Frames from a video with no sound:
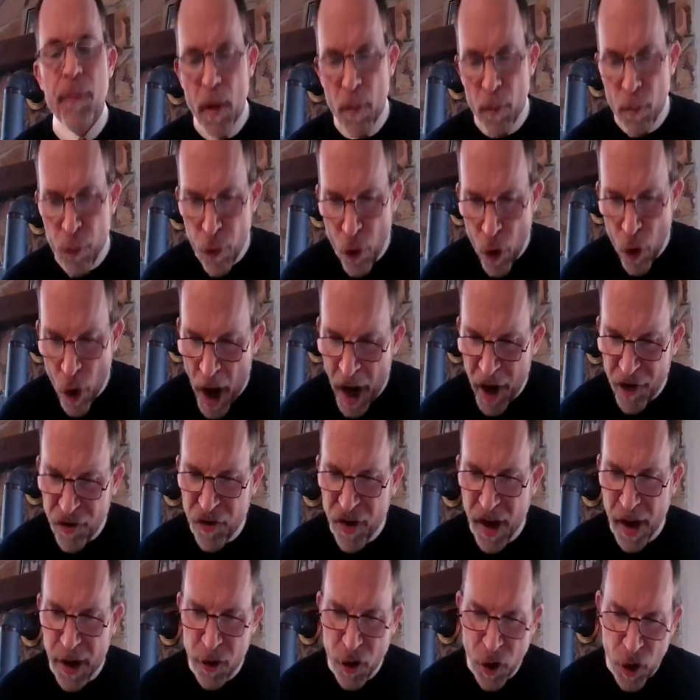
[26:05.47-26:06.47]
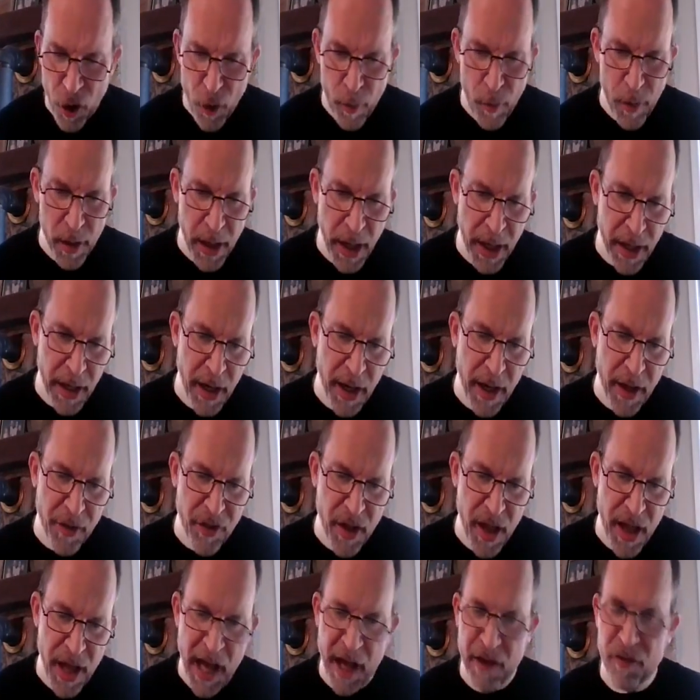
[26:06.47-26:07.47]
Brush had accumulated at
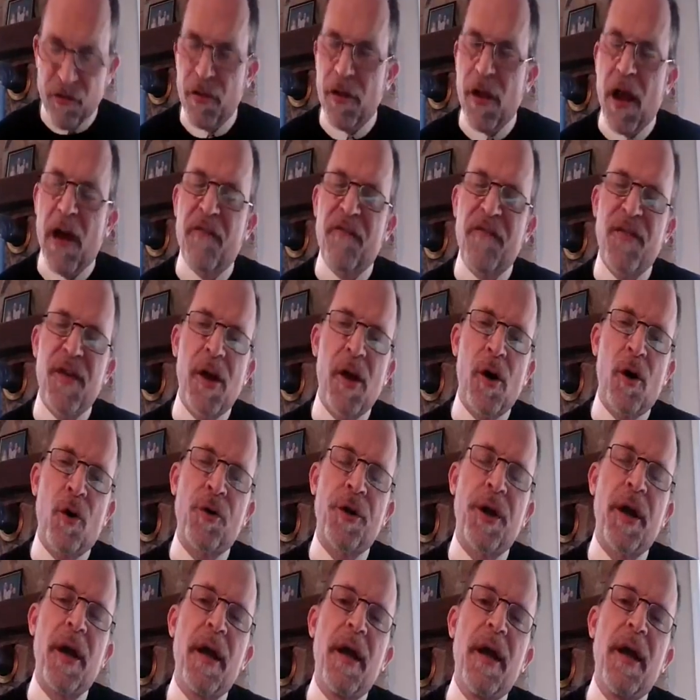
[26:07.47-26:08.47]
the edge of that field